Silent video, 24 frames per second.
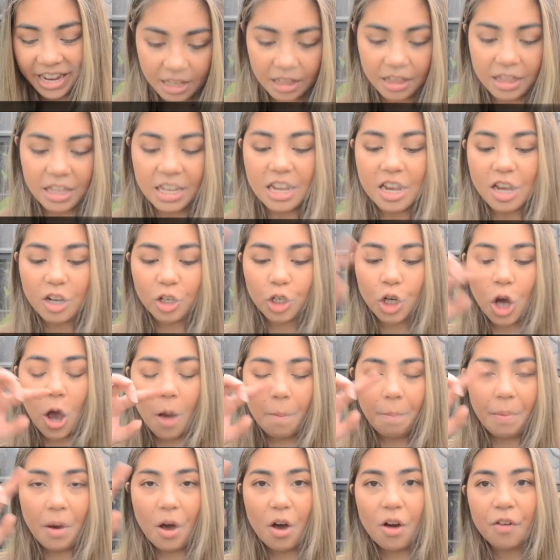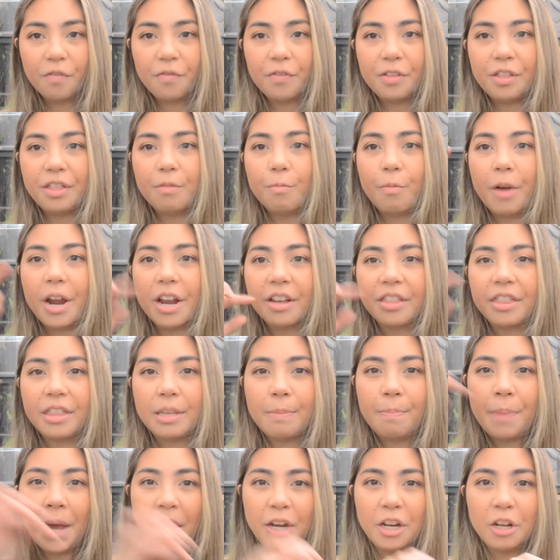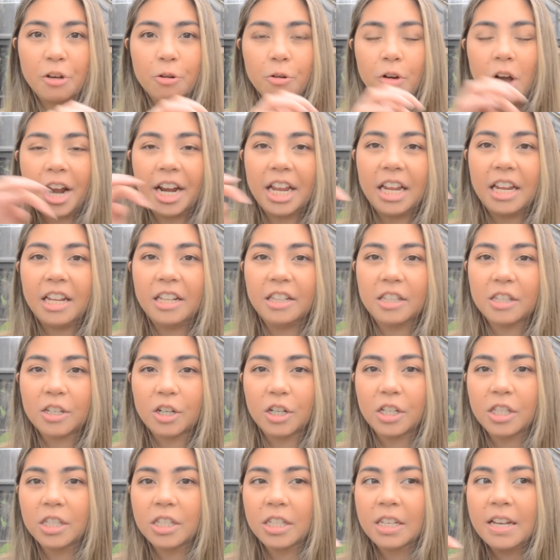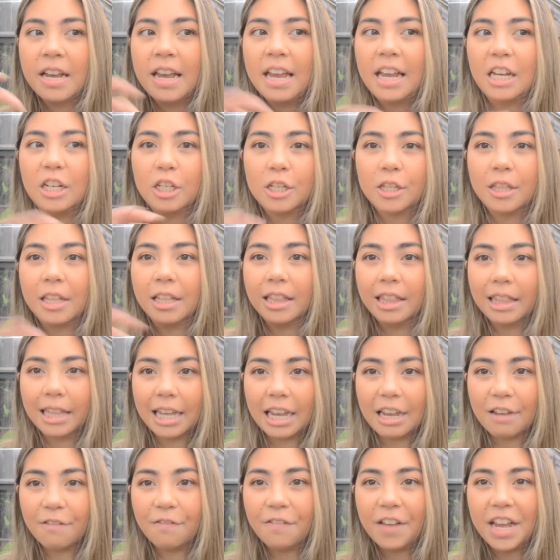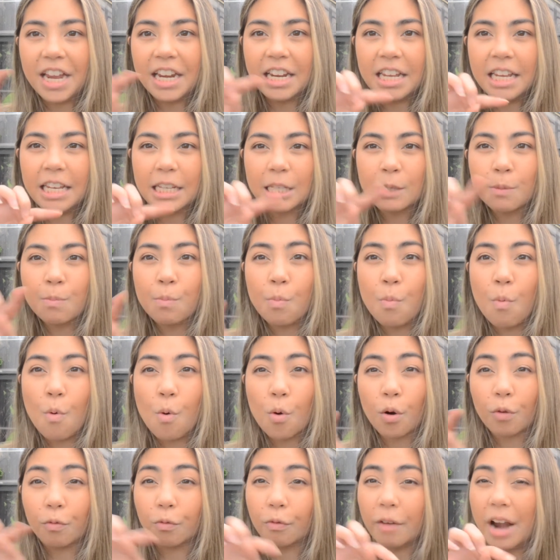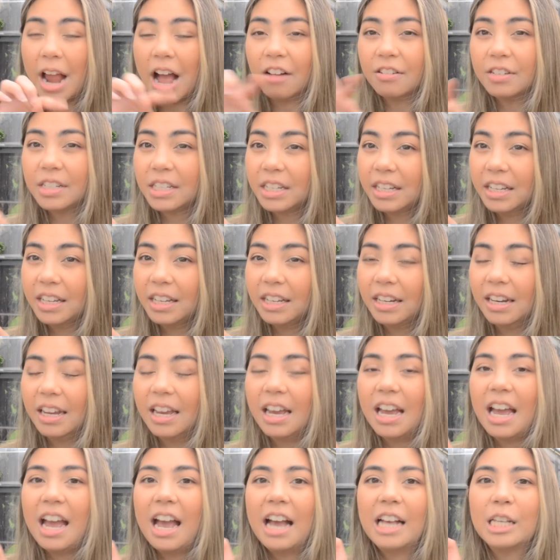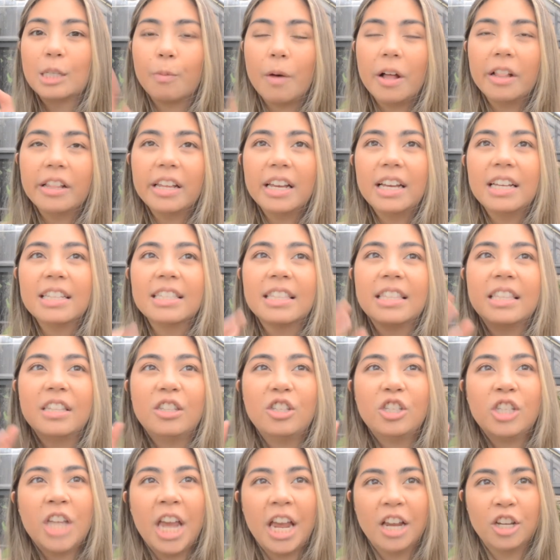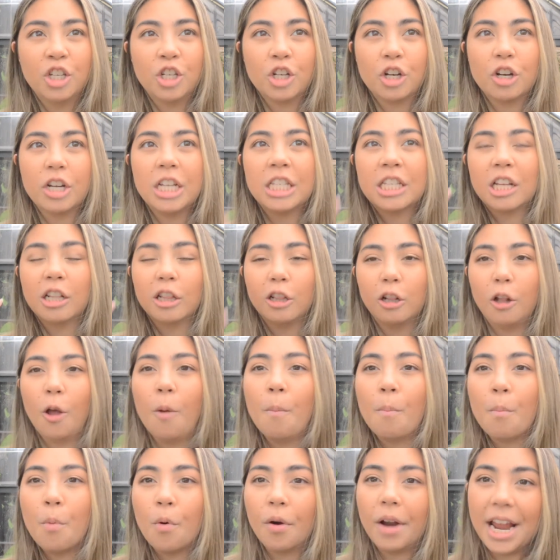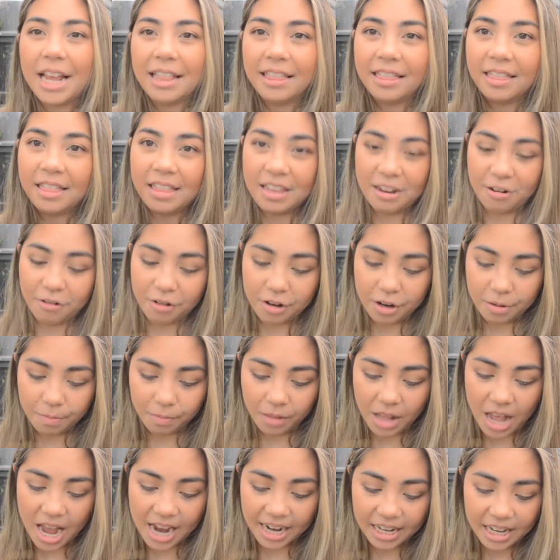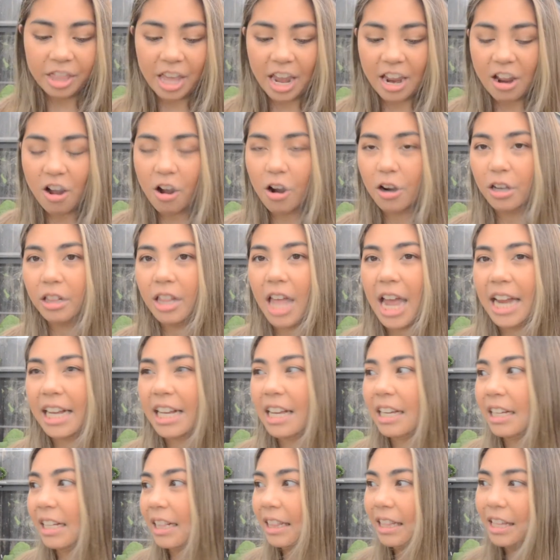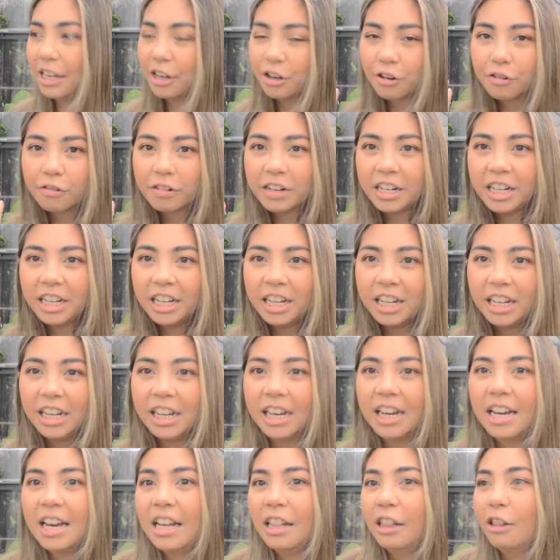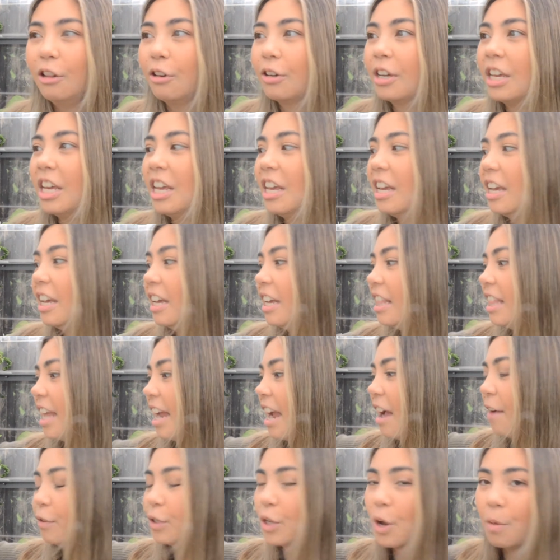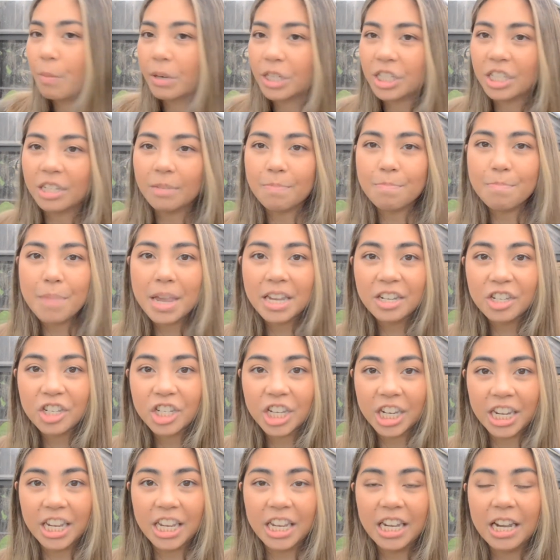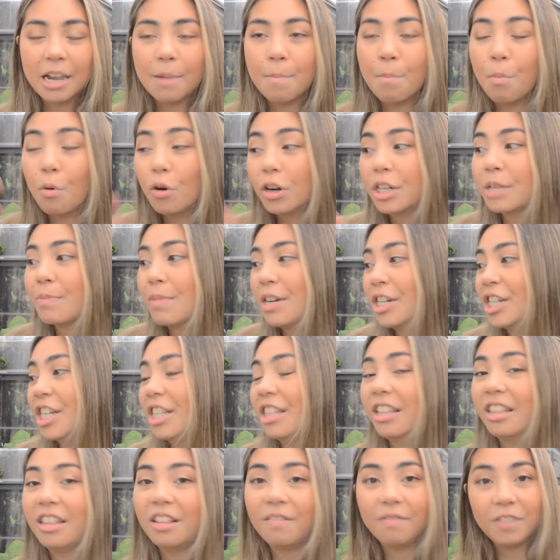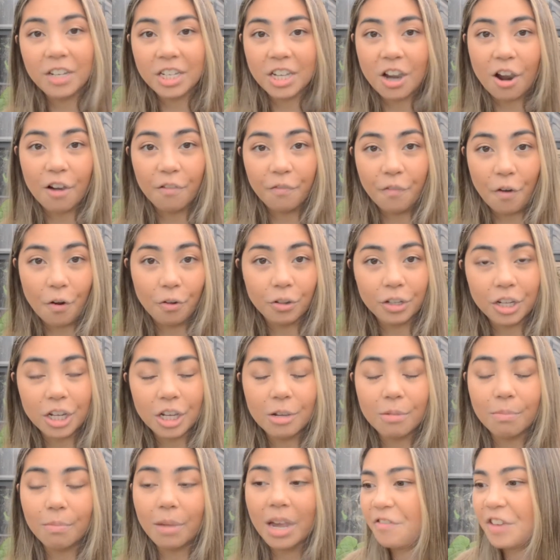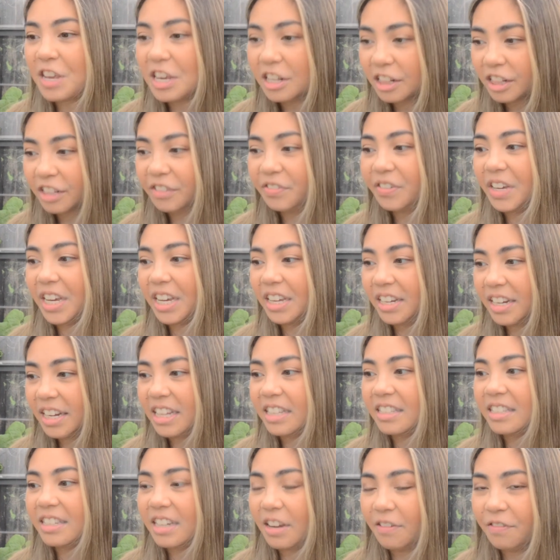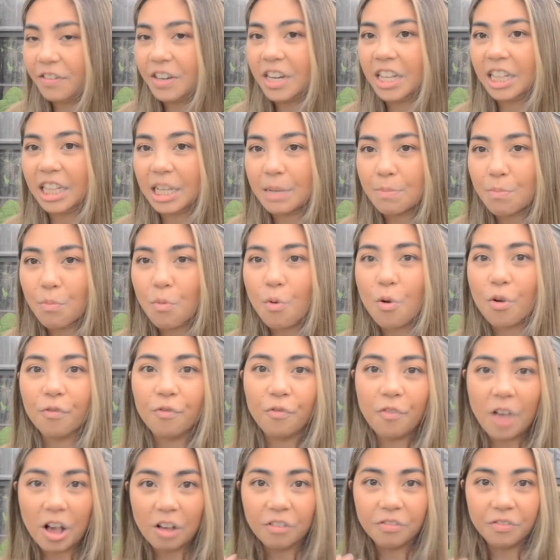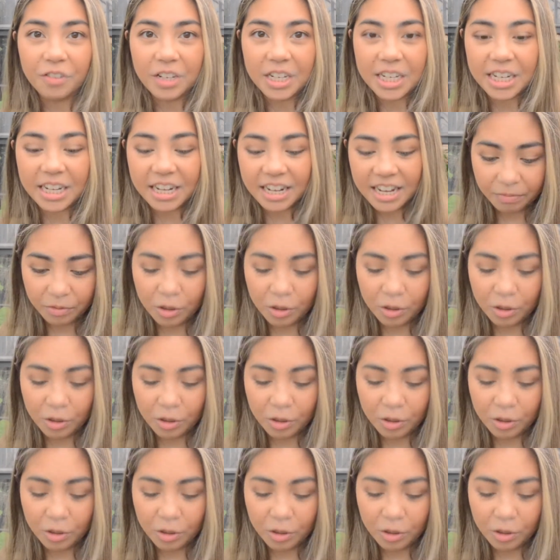The top of where the petiole kind of inserts into the leaf, it is more rounded, as well as the texture is a lot more Anthurium-like. They are like glittery looking, they have so much dimension, more dimension than the Vitarifolium. Feel of it is definitely more velvety.